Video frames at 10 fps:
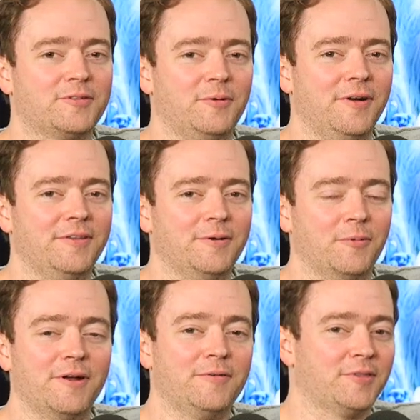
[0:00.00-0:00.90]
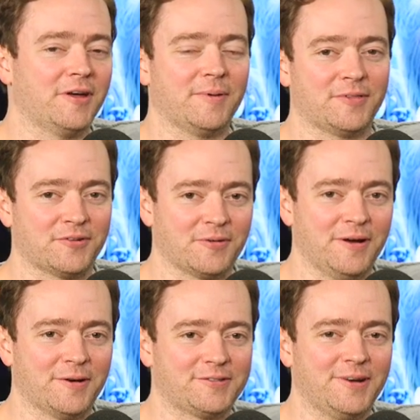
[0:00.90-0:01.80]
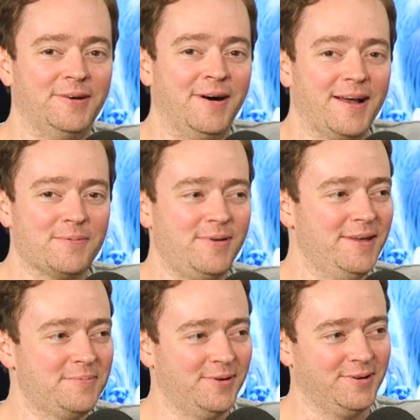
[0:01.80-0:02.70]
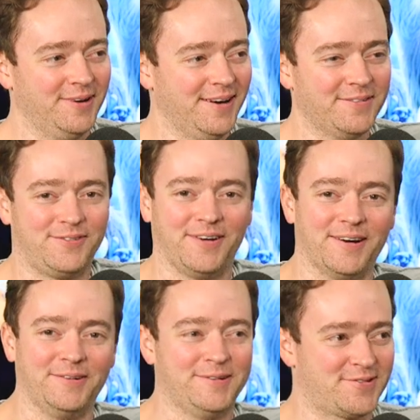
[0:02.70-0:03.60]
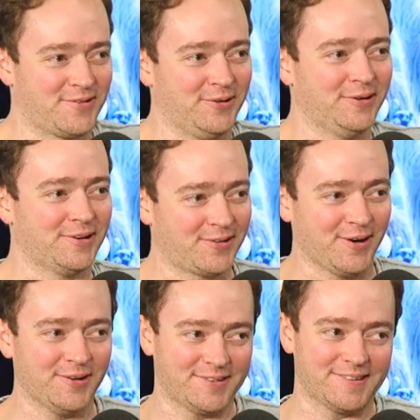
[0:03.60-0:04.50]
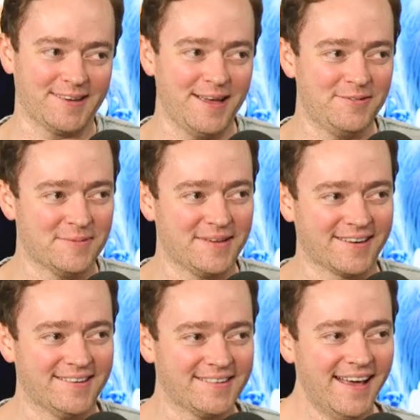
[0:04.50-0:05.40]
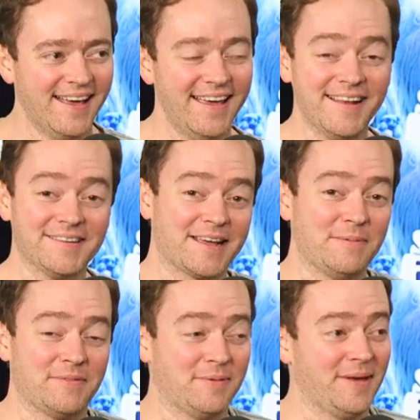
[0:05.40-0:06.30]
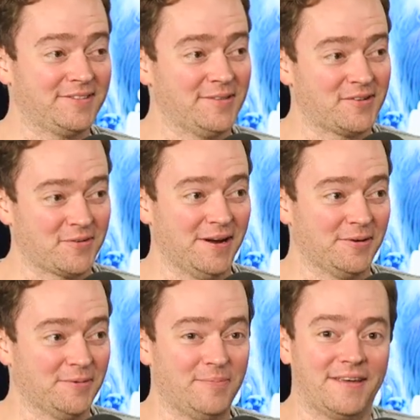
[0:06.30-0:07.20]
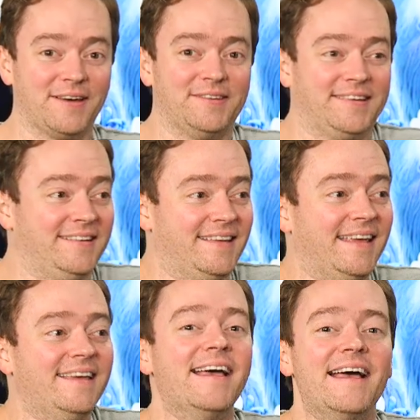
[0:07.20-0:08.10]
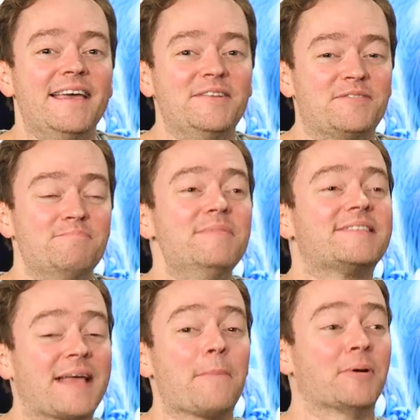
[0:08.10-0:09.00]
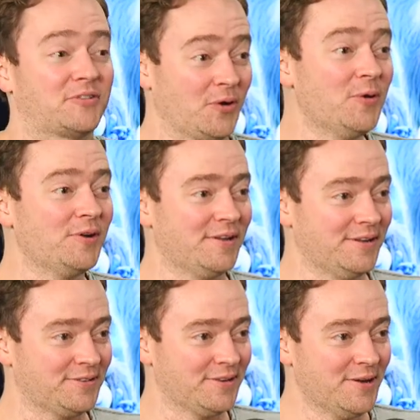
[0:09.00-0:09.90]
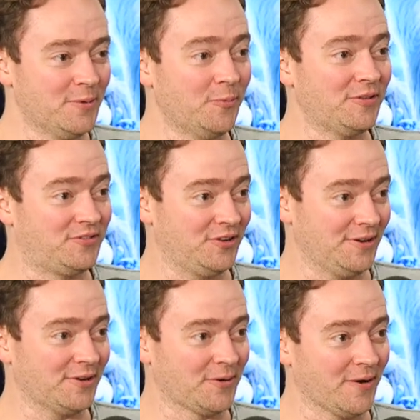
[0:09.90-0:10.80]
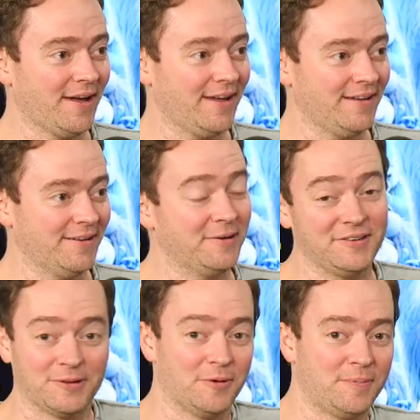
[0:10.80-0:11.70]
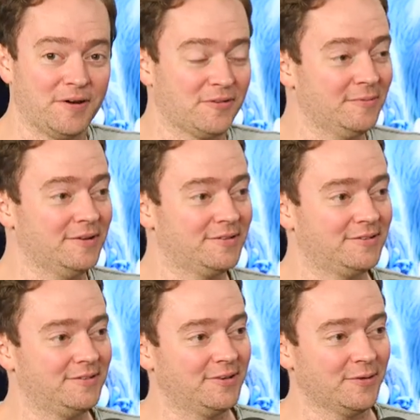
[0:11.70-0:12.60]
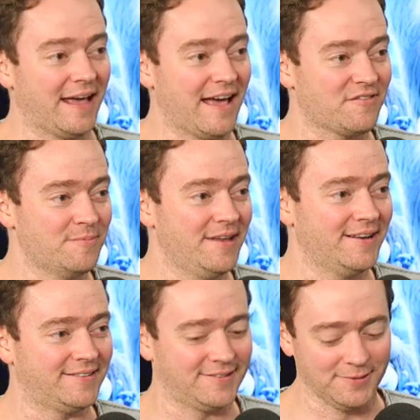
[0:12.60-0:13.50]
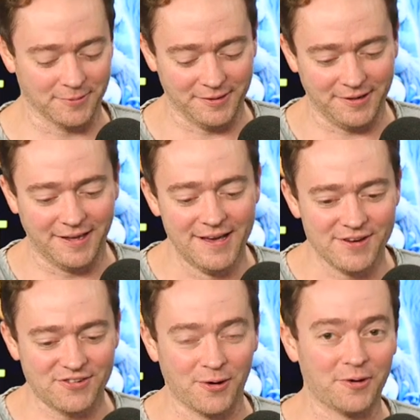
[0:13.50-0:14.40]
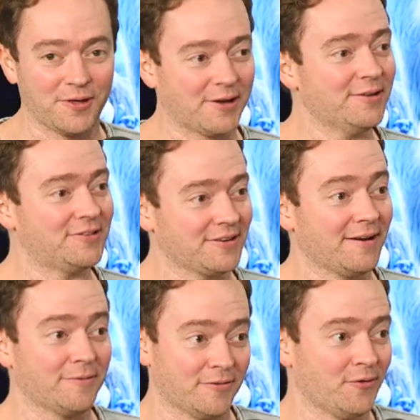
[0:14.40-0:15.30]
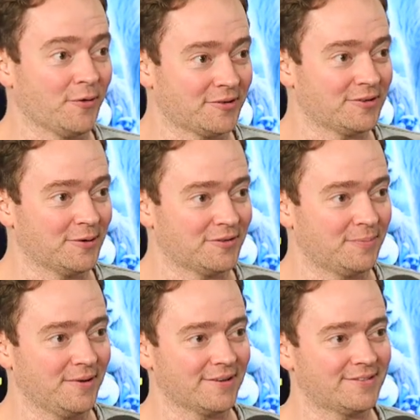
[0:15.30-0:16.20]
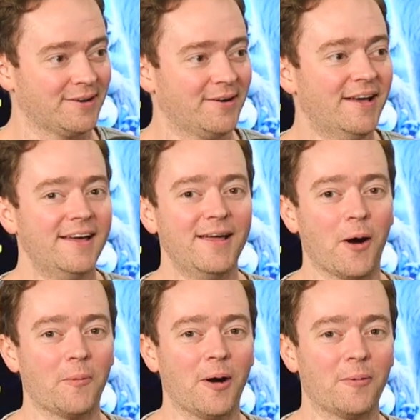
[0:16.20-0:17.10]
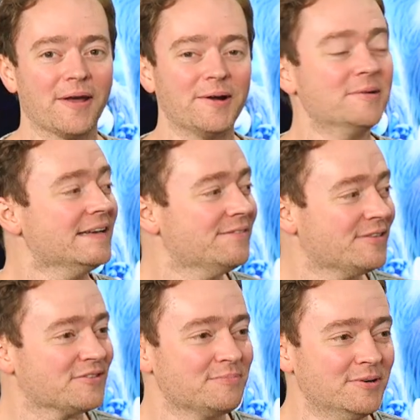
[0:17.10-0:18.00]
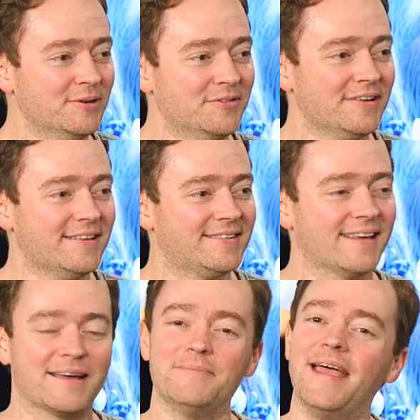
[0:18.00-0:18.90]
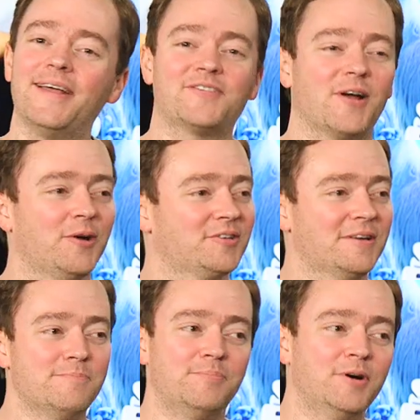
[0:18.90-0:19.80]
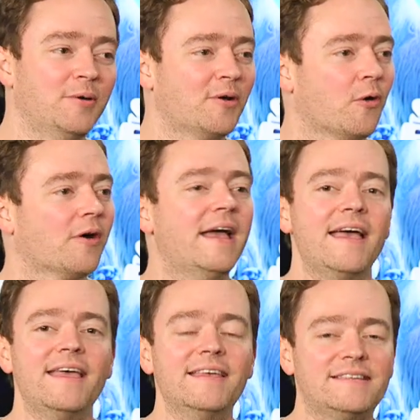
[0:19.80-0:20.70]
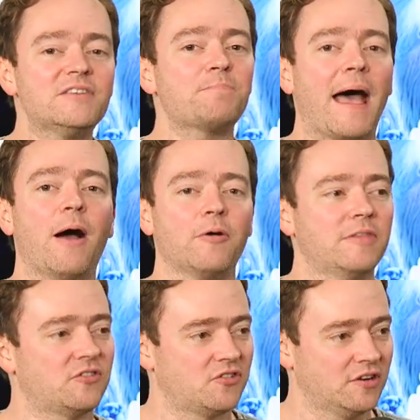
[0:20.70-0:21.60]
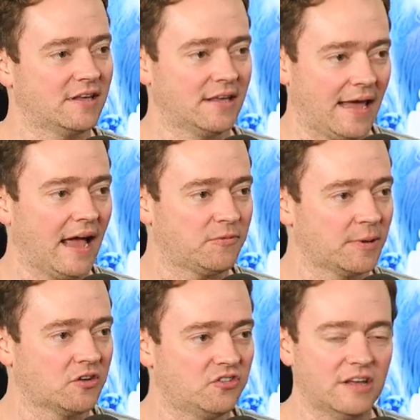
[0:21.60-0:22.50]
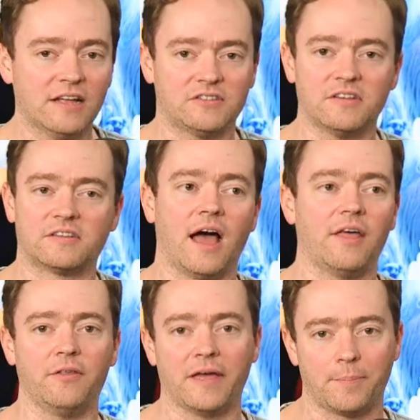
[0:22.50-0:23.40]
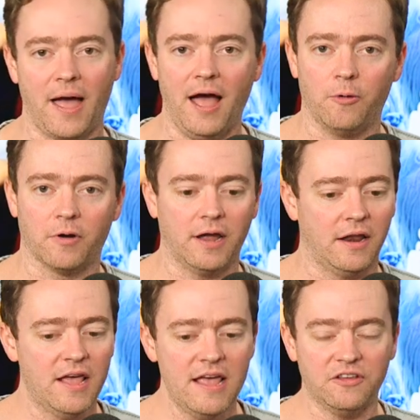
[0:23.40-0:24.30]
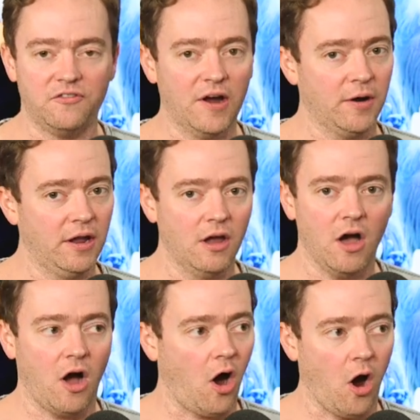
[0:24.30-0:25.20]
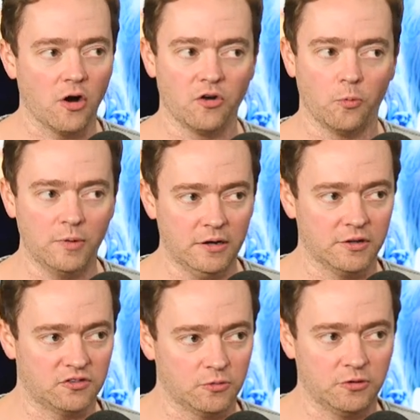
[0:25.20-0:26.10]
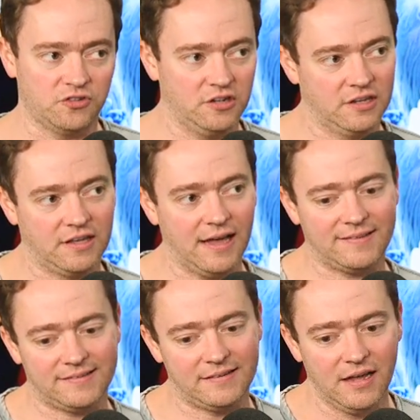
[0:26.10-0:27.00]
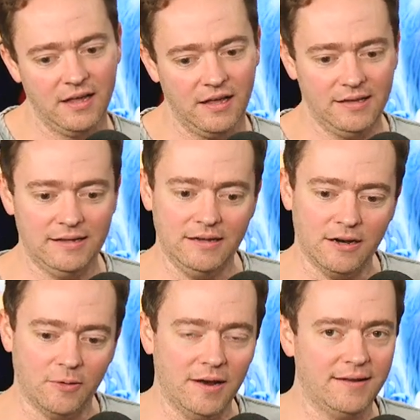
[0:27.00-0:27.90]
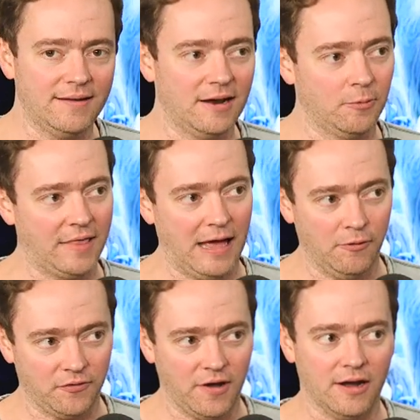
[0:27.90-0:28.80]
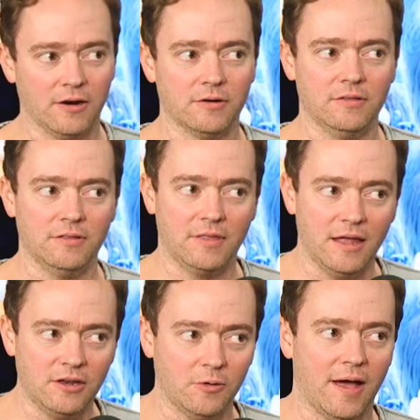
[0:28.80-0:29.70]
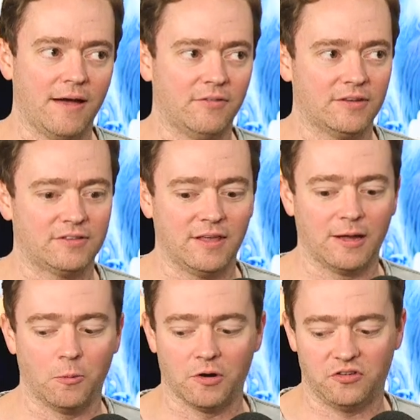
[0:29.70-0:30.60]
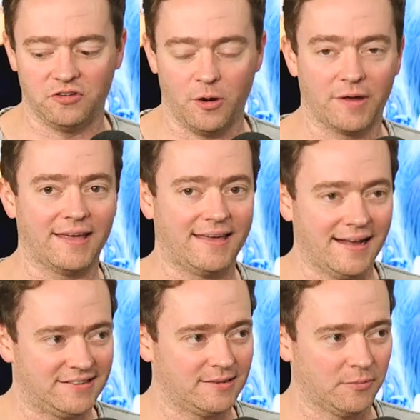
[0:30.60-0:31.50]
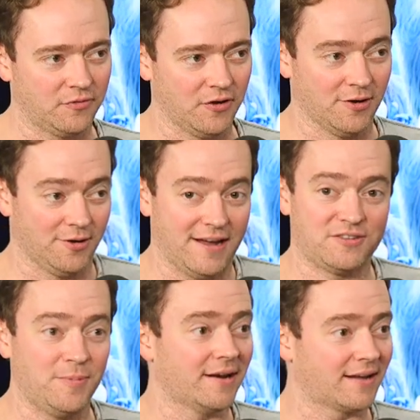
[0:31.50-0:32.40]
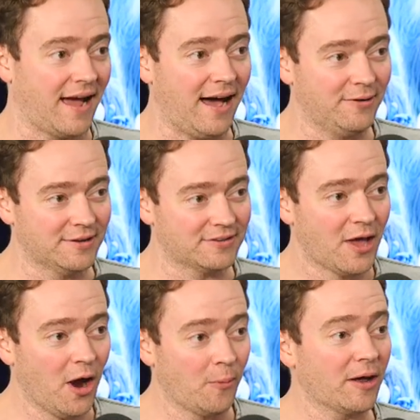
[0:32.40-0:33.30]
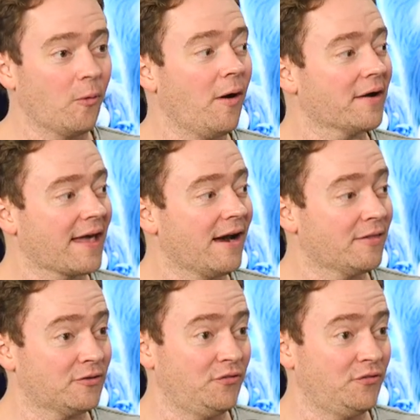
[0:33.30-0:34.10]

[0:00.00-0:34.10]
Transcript: the one that, whatever you thought about the trailer, I saw a lot of people unfairly trolling Charles Xavier because he doesn't come off the best in the trailer because he's missed opportunities with Jean Grey, at least it would appear from these 2.5 minutes, to really show her the good side of the force, so to speak. Oh, right. So are we going to leave this movie saying, man, Charles, you blew it? Or is this power that she gets? Because she gets this godlike power and it's very hard to wield it. So once she gets, you know, inundated with hellfire, then you have this thing where she's going against some of her X-Men colleagues. Are we going to walk out of this